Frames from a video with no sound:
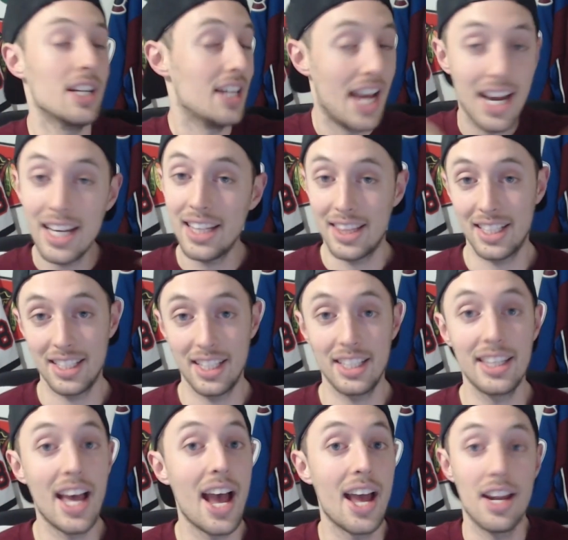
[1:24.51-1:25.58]
anything like
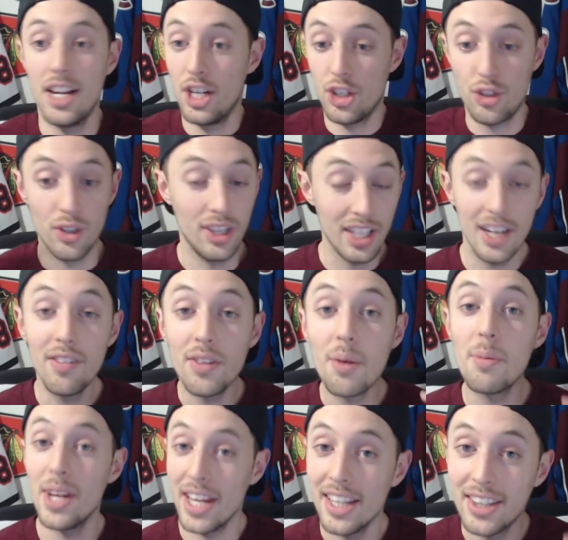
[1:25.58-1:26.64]
that, leave them
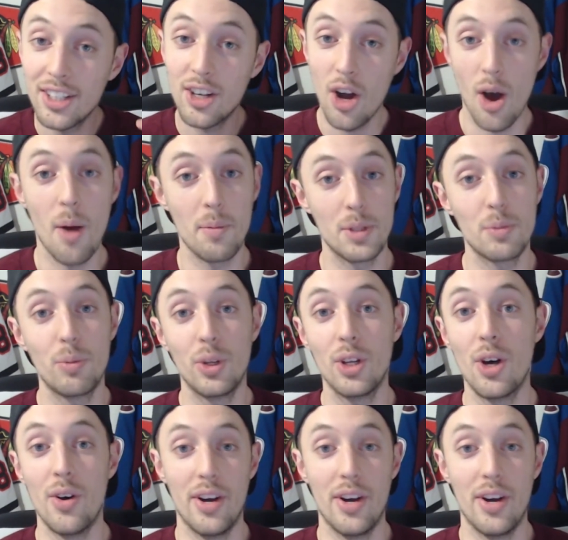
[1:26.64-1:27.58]
in the comments below,